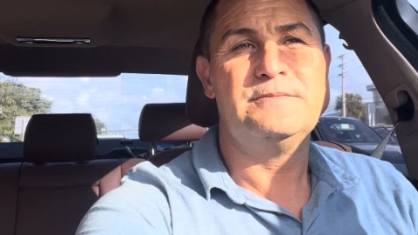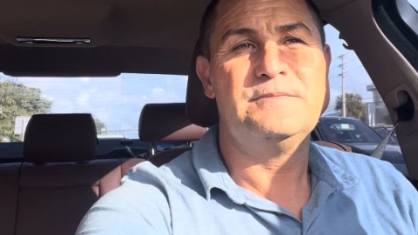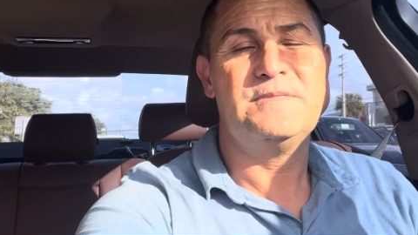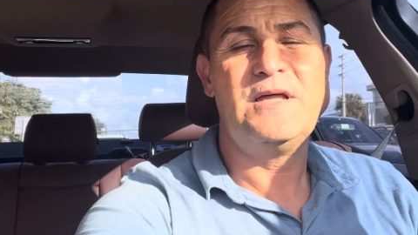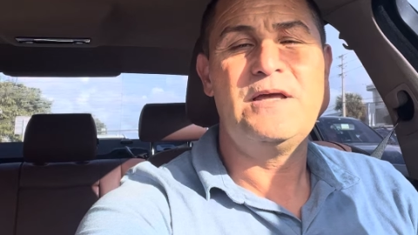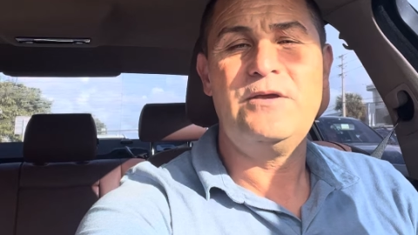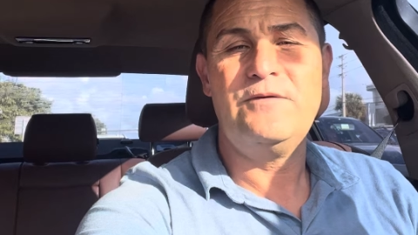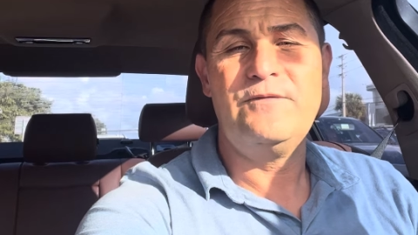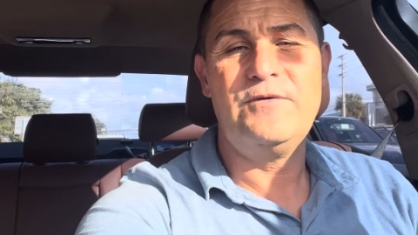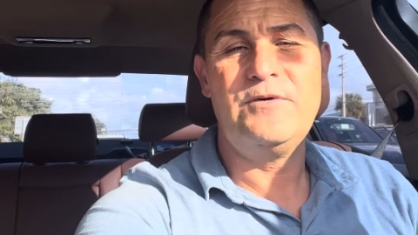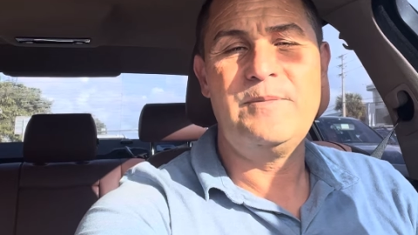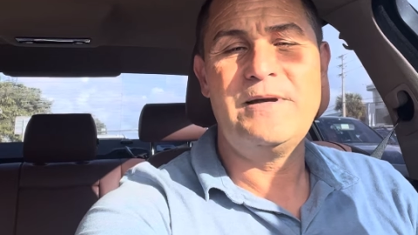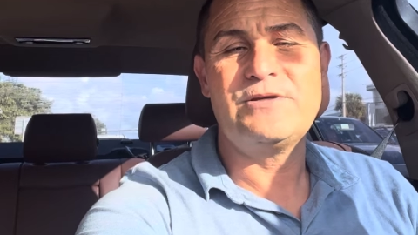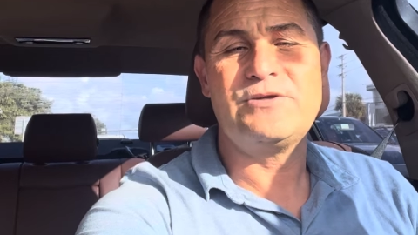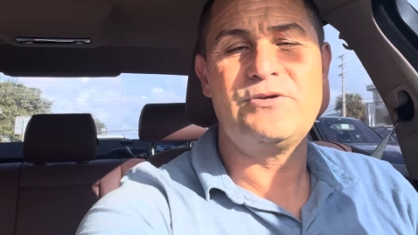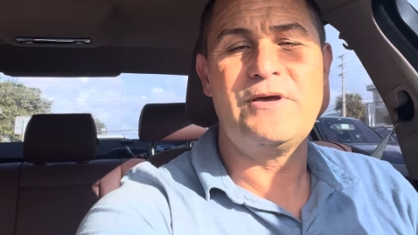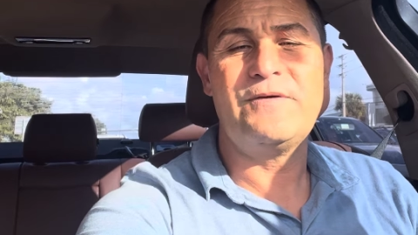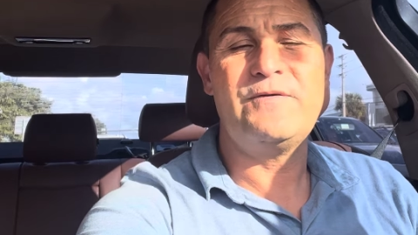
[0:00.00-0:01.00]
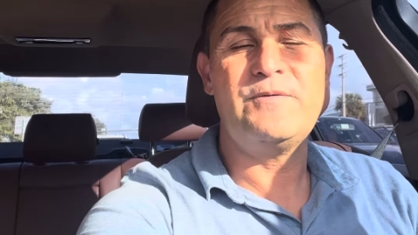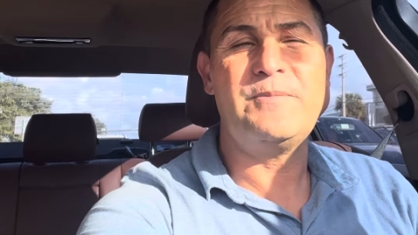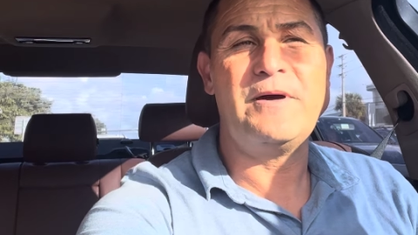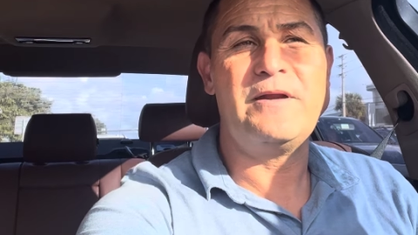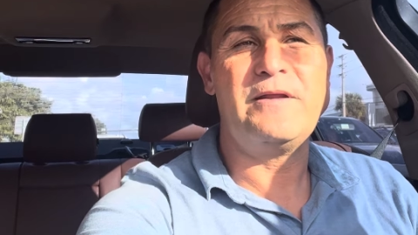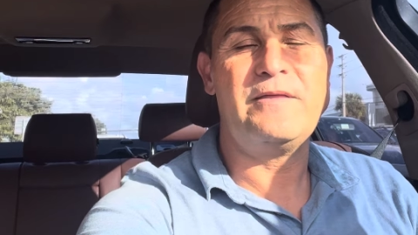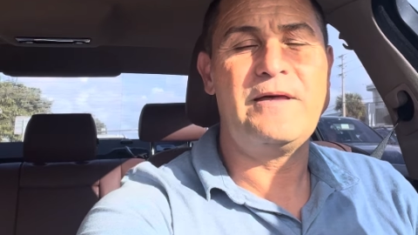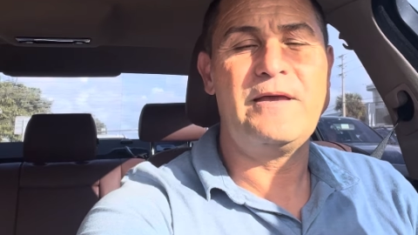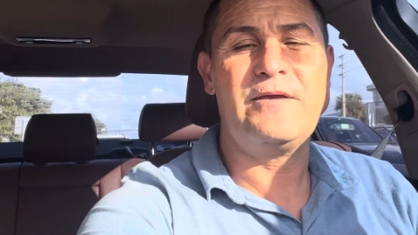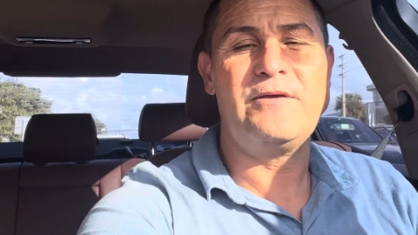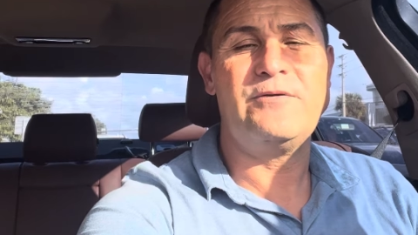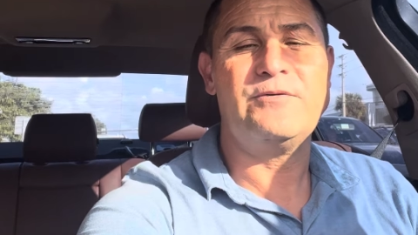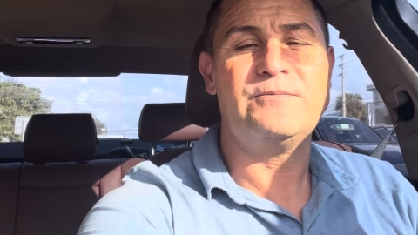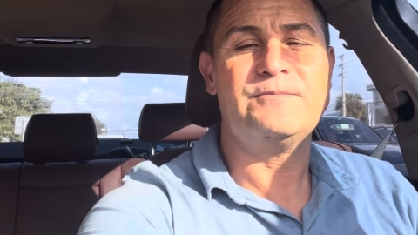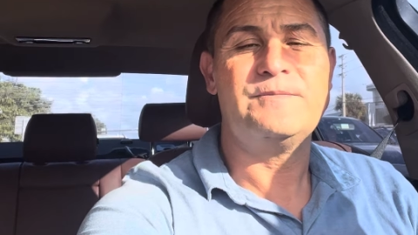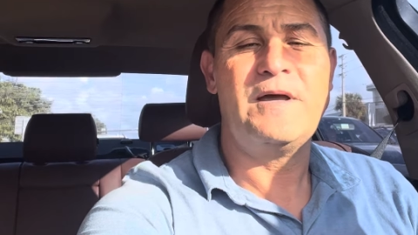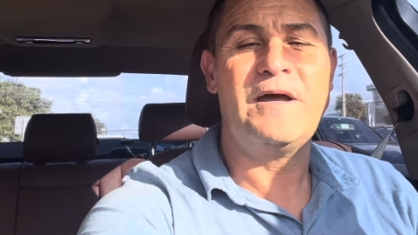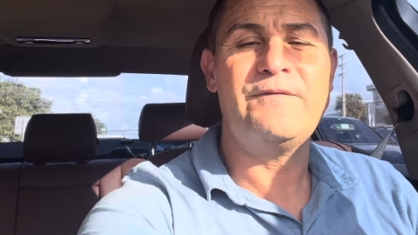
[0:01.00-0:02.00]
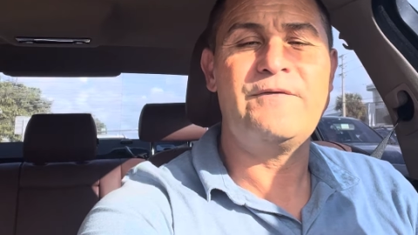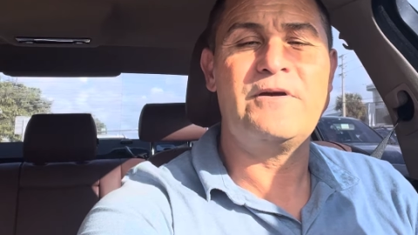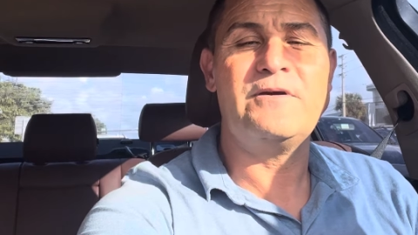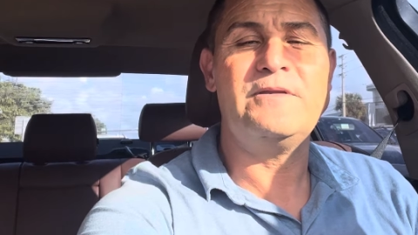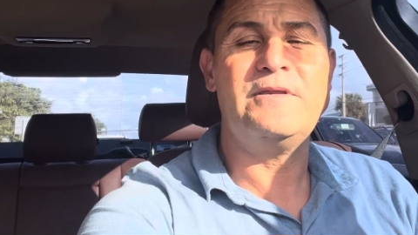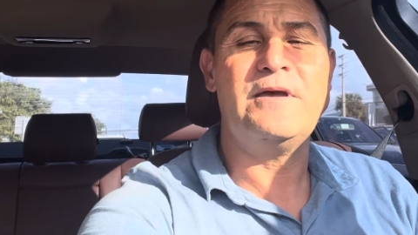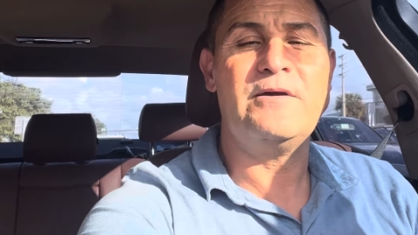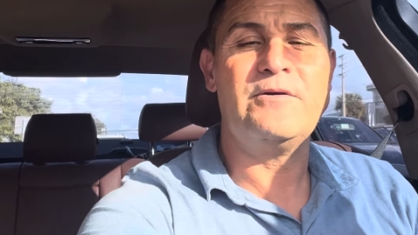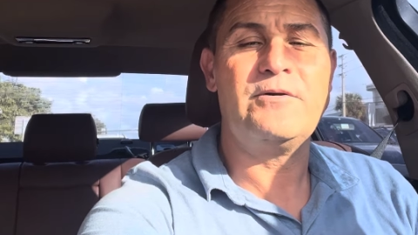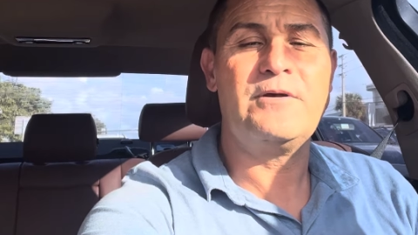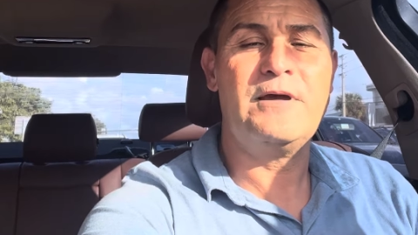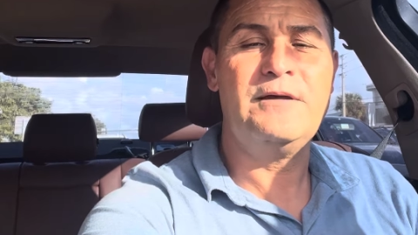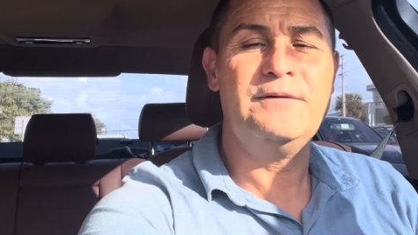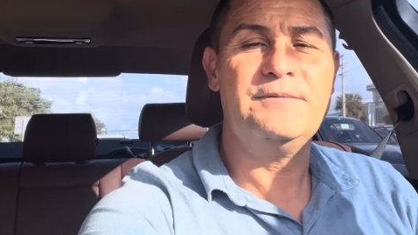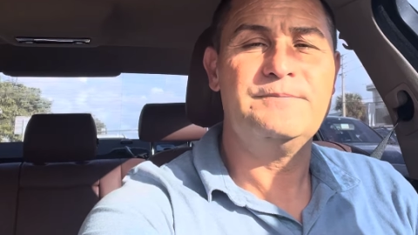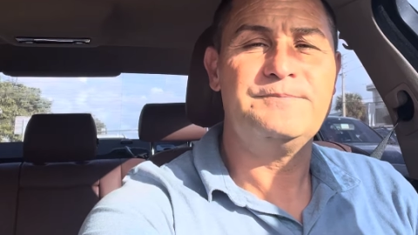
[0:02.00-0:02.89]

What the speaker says: thank you very much to everybody. Thank you. Have a good day, okay?